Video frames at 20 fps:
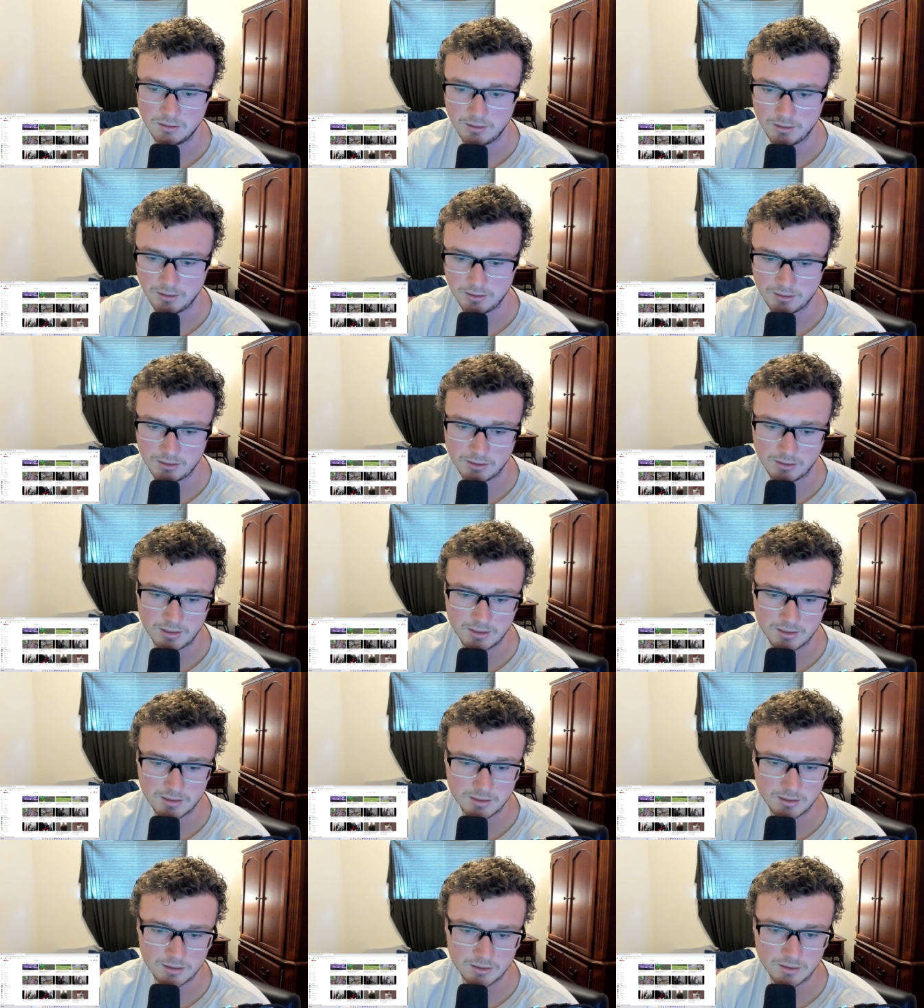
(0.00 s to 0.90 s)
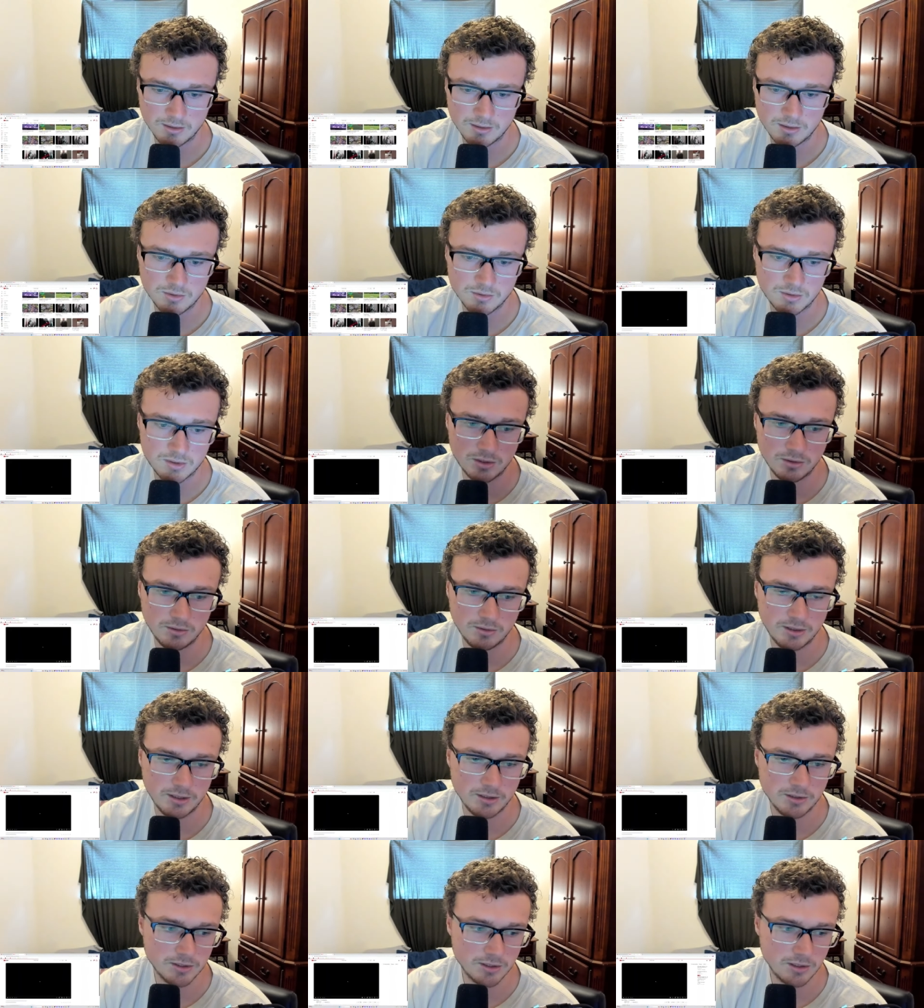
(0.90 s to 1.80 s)
Interesting. So this was two
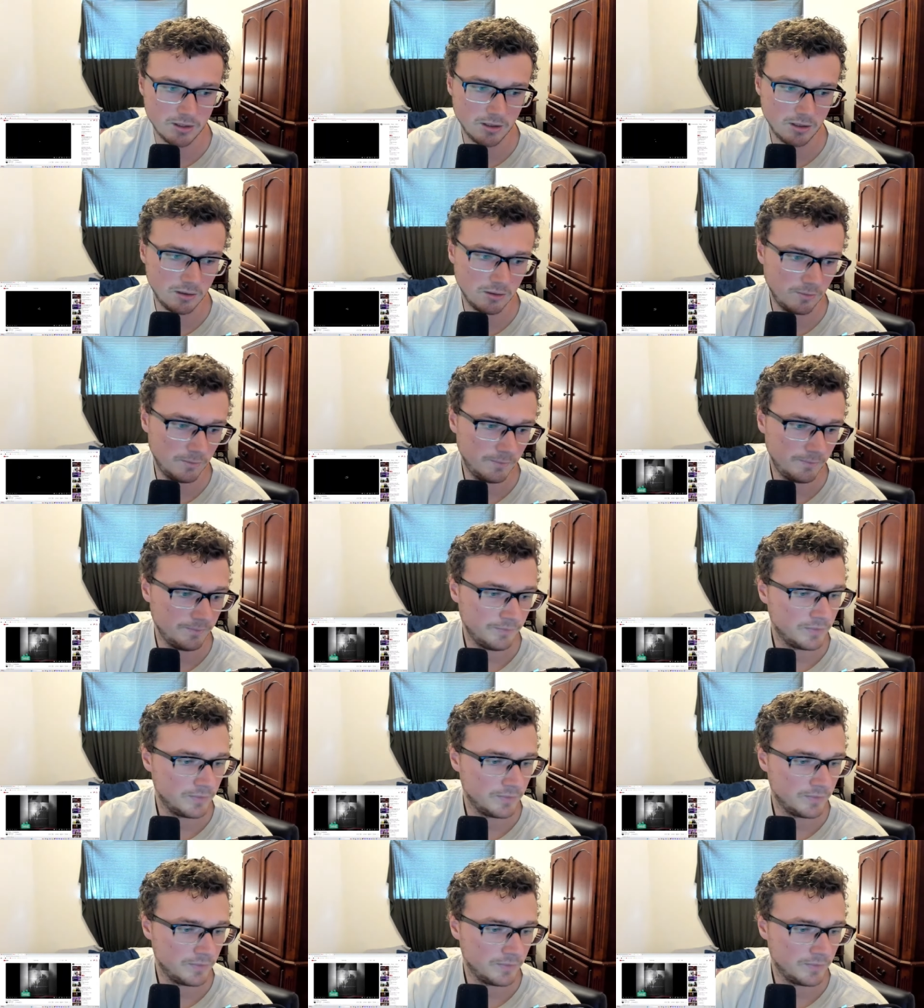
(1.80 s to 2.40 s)
years ago.